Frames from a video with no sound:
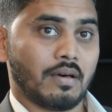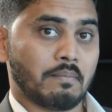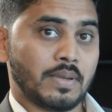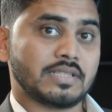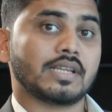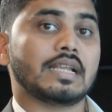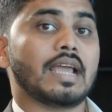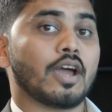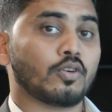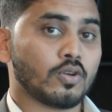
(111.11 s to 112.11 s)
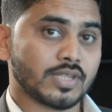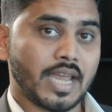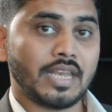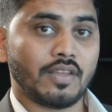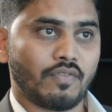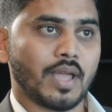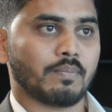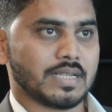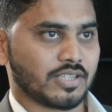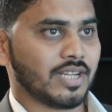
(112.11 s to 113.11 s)
basically across 85
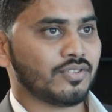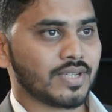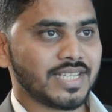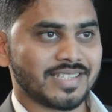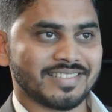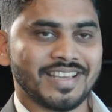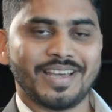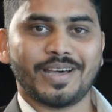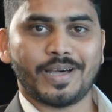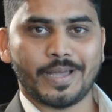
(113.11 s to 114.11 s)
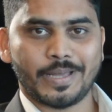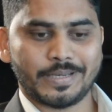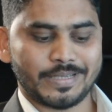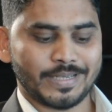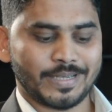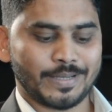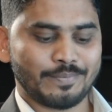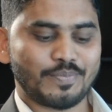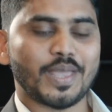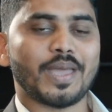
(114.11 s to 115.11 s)
plus countries and
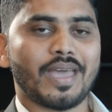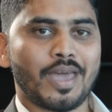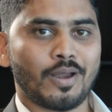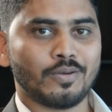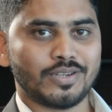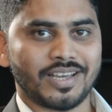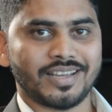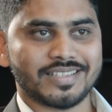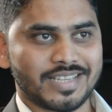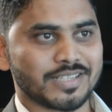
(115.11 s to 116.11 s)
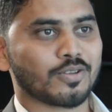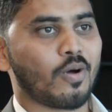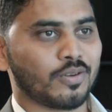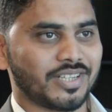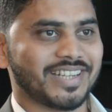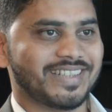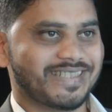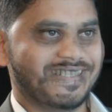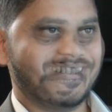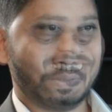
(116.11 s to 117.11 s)
around 6
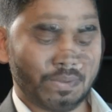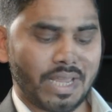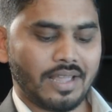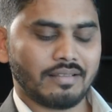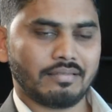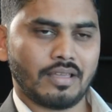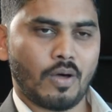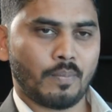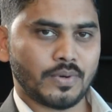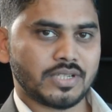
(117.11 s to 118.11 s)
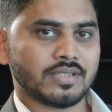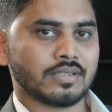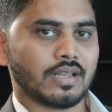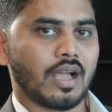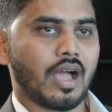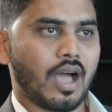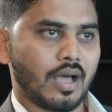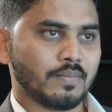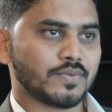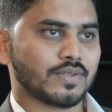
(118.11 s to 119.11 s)
continents. Today, the operation
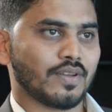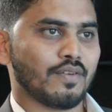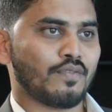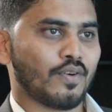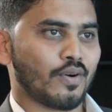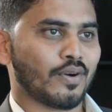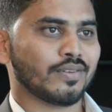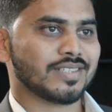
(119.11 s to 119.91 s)
hubs for